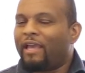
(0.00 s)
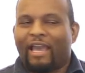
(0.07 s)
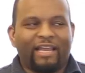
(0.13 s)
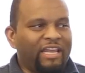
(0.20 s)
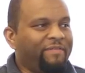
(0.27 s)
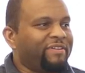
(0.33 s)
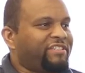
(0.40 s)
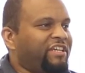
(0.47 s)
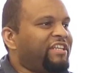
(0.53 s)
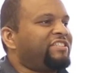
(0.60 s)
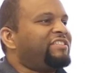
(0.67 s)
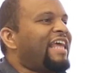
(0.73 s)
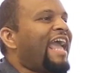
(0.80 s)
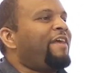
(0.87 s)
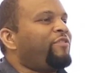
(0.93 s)
And even to
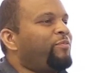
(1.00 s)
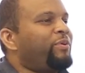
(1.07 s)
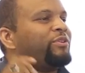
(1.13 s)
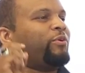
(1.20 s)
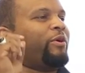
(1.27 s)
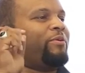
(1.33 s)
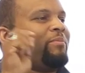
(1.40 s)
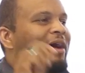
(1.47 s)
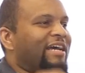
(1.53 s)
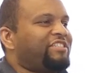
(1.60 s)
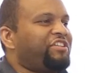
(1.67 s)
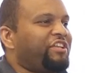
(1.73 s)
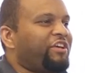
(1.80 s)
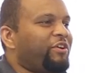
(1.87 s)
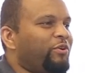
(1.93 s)
this day, if you put the word
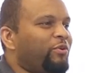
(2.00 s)
masjid in